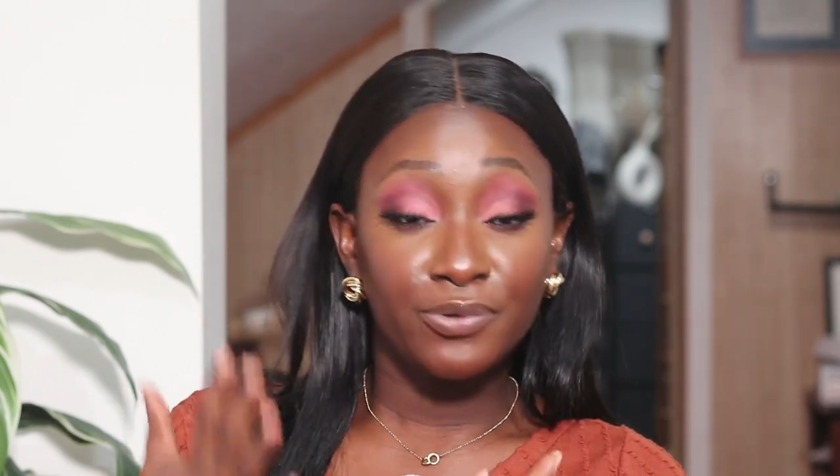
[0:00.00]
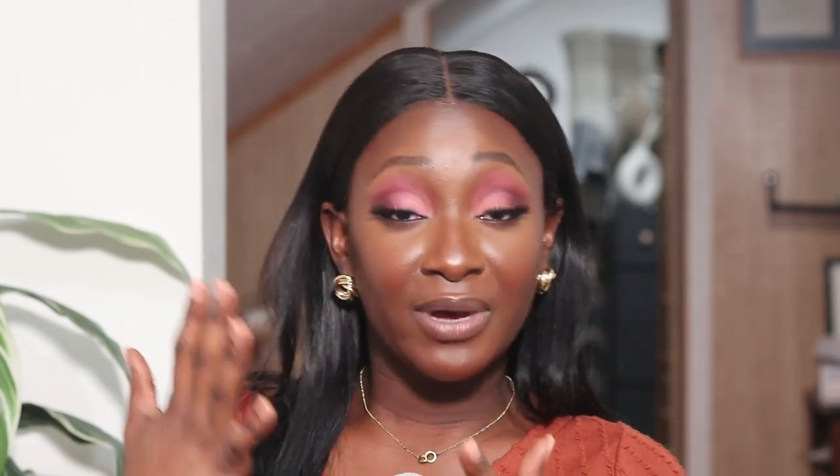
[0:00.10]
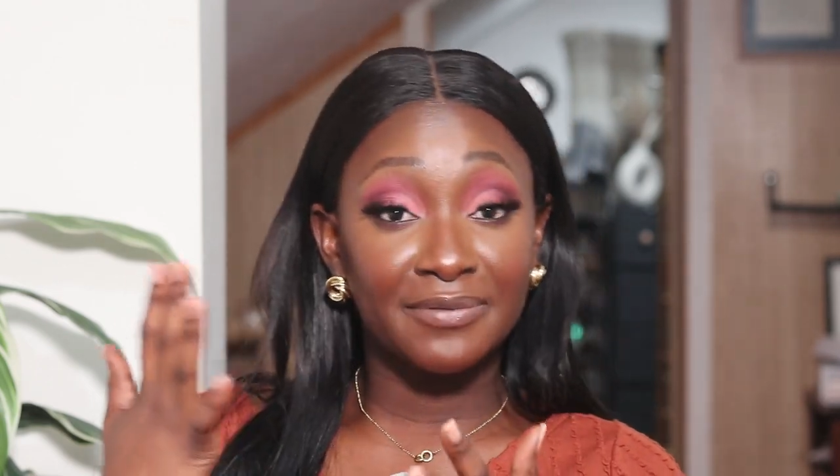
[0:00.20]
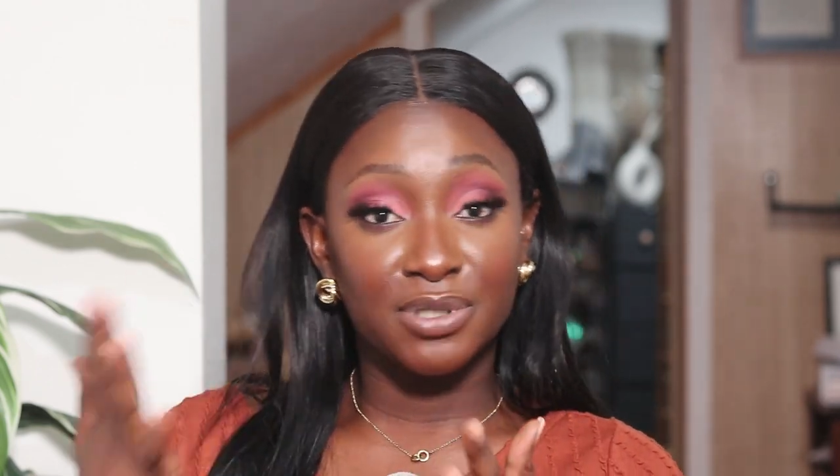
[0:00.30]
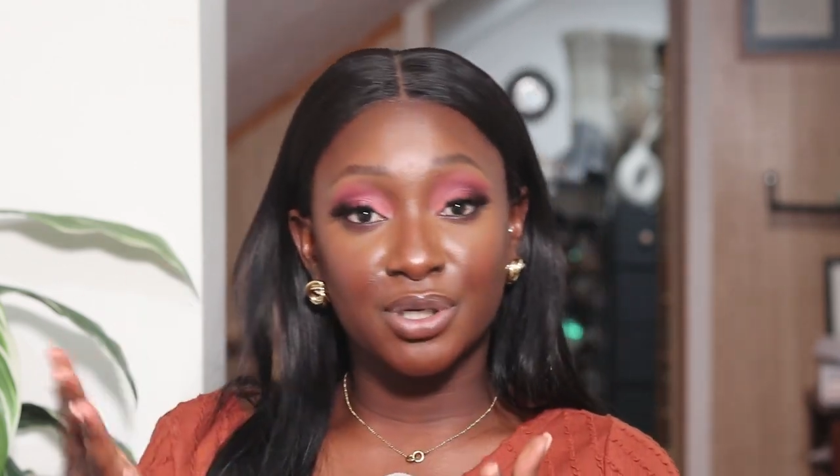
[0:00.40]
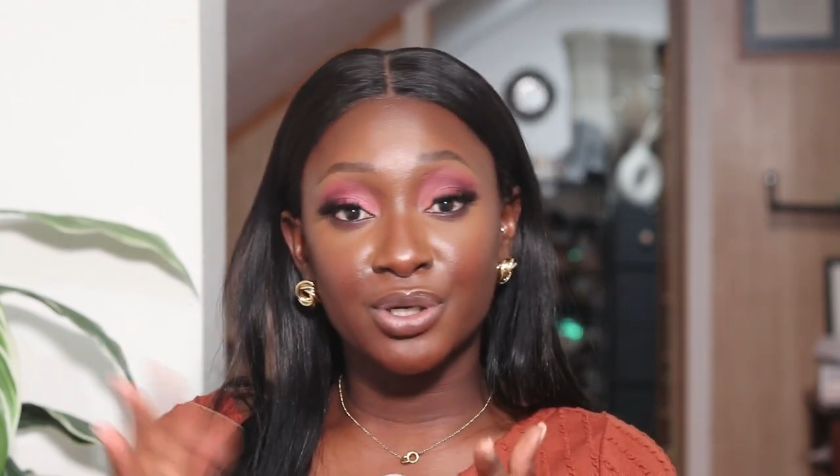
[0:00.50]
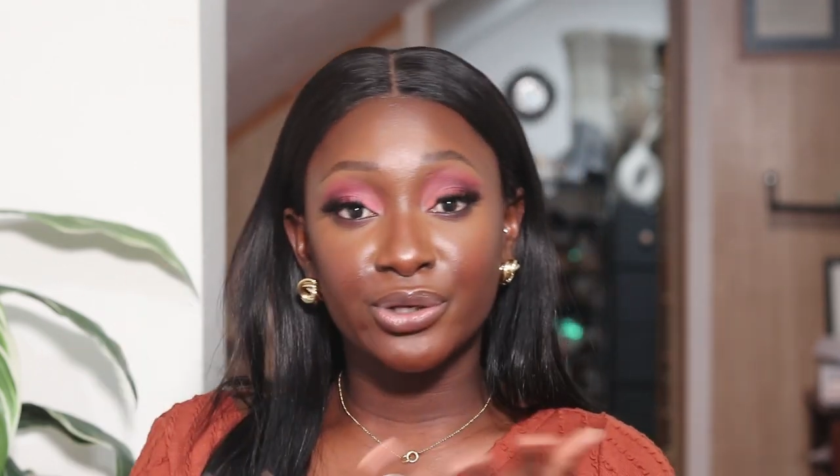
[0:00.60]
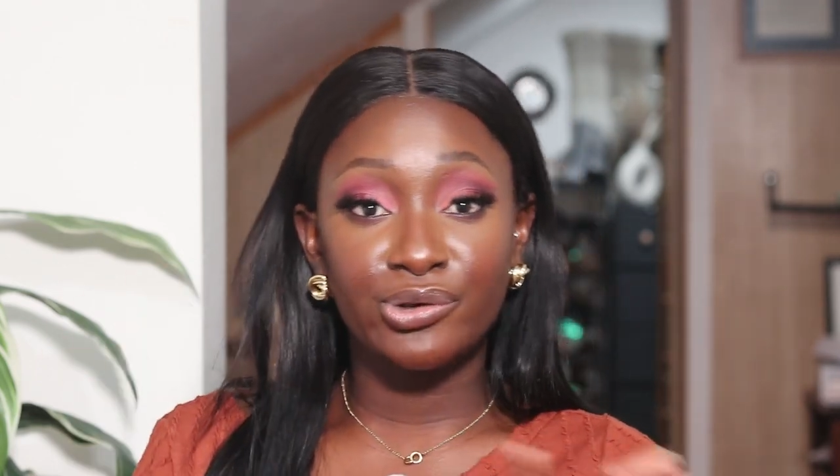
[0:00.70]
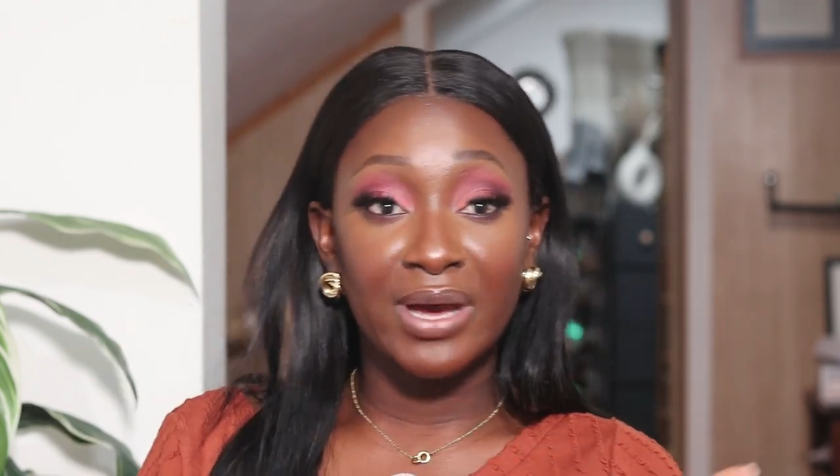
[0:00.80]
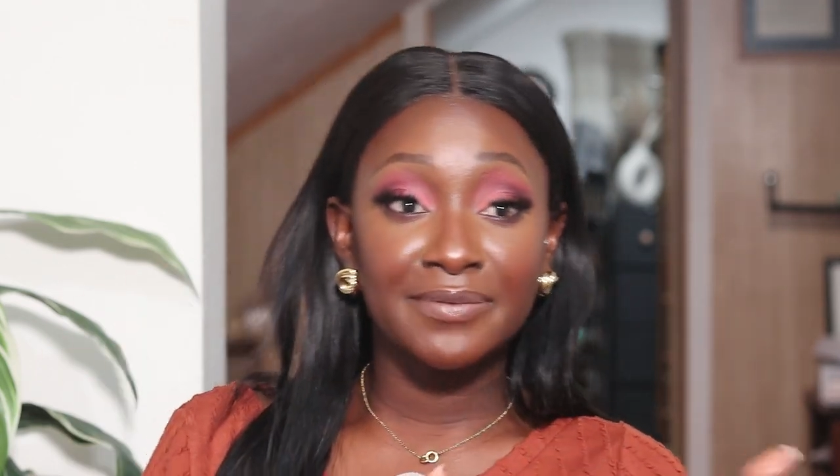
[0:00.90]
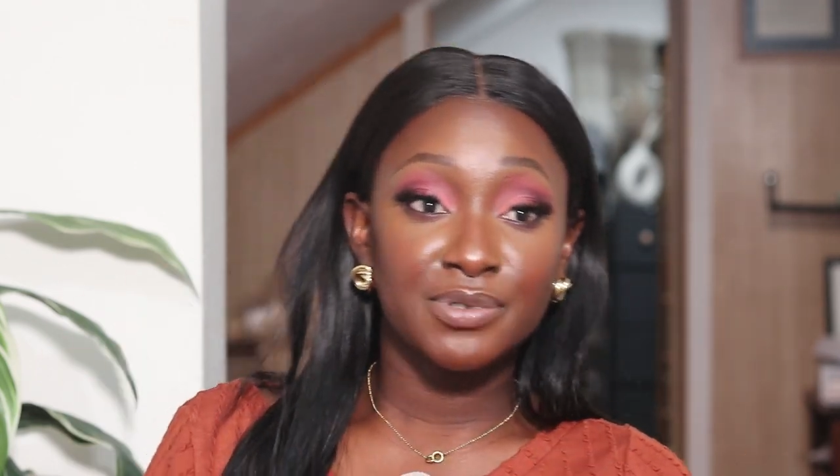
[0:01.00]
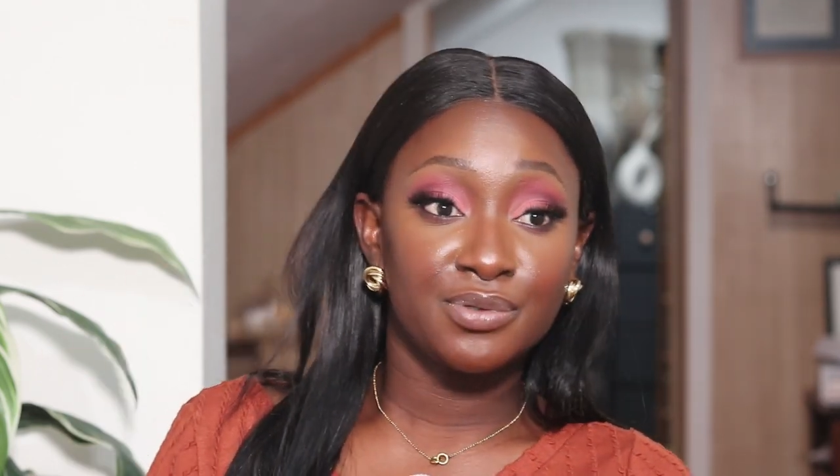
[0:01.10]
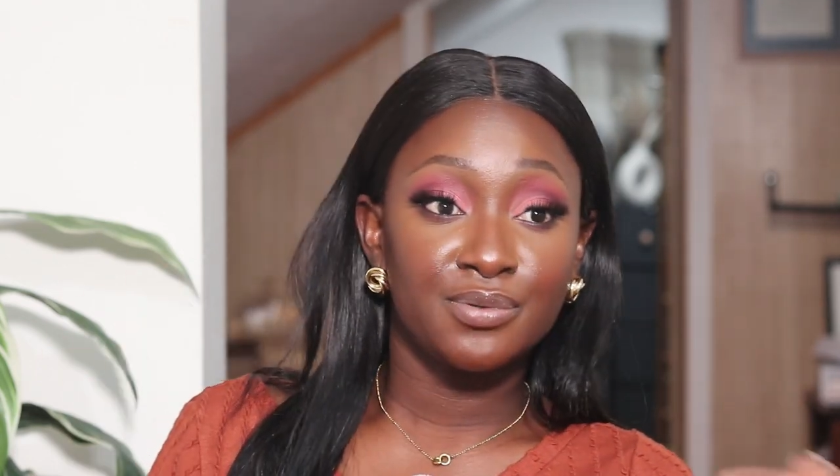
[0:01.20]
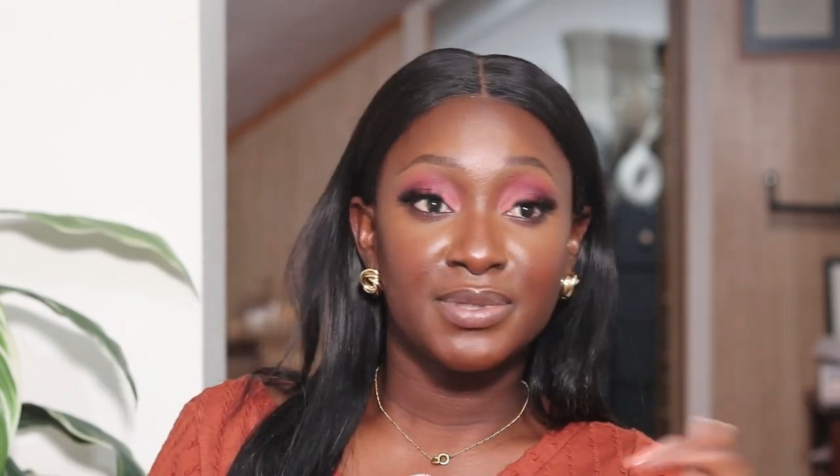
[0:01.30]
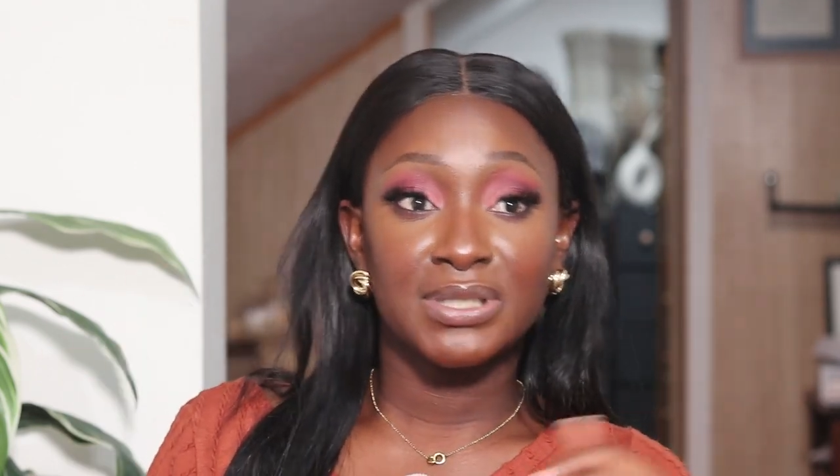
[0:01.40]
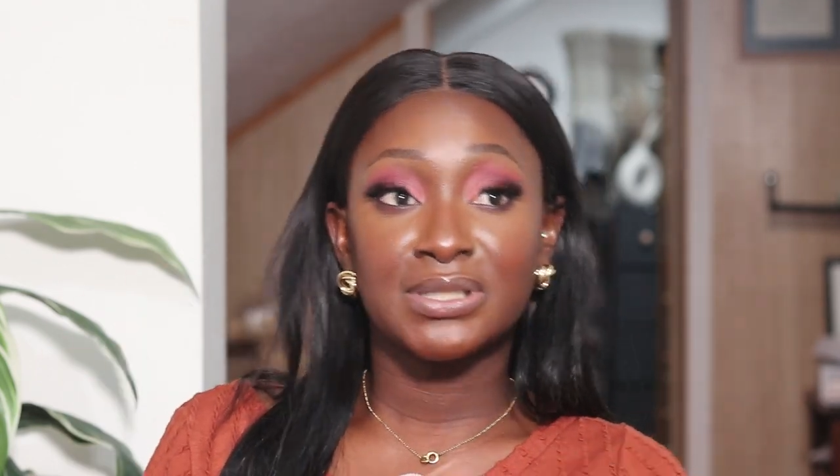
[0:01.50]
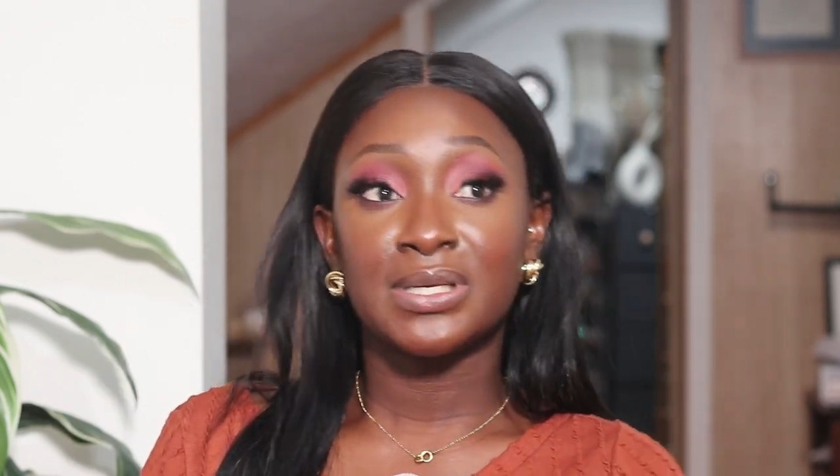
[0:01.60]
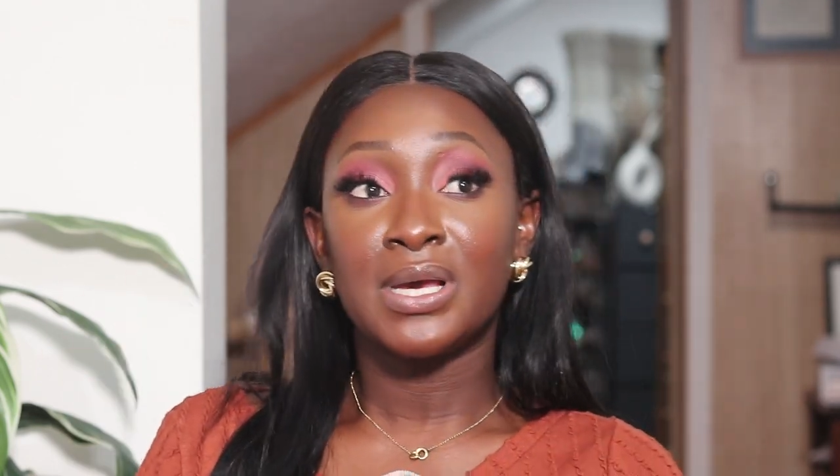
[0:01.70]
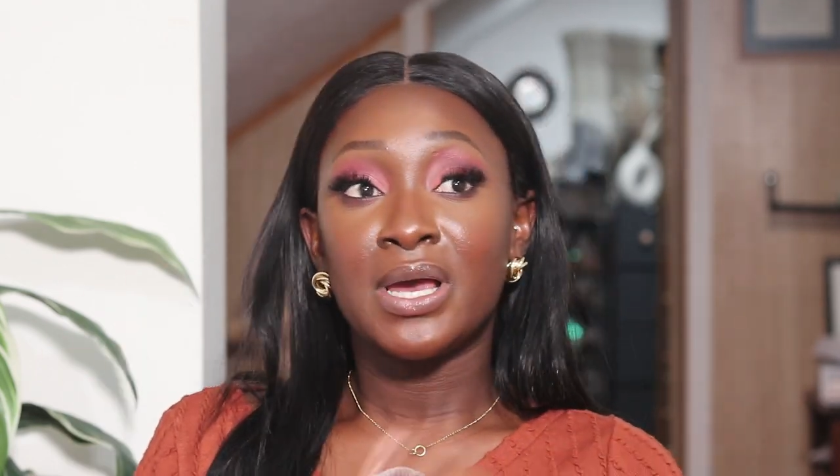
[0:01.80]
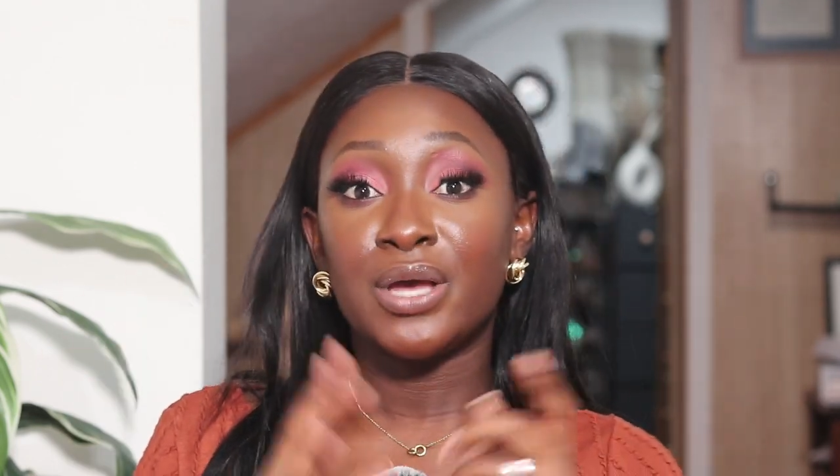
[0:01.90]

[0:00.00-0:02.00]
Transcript: you have to cook, you have to do this,